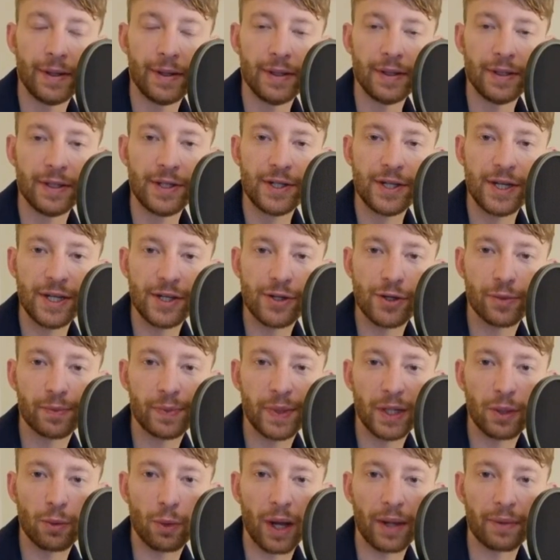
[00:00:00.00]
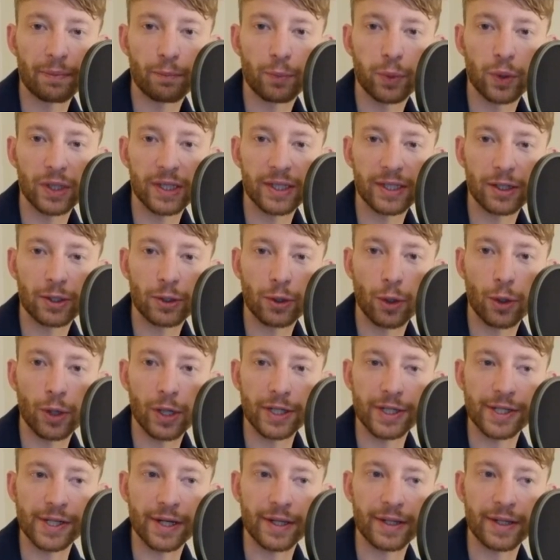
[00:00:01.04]
she should be the one pulling the
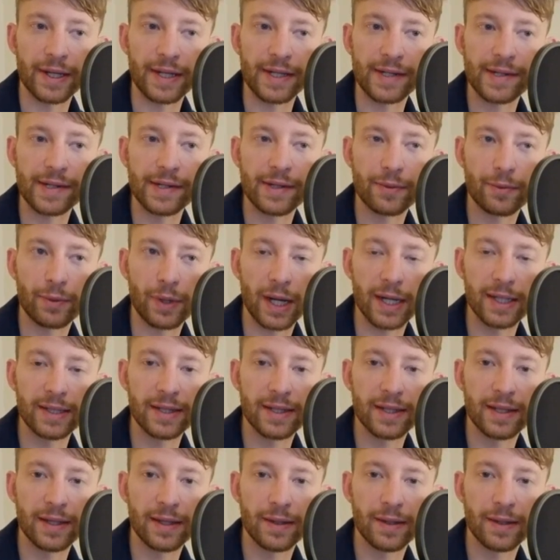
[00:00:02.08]
cords on this, right?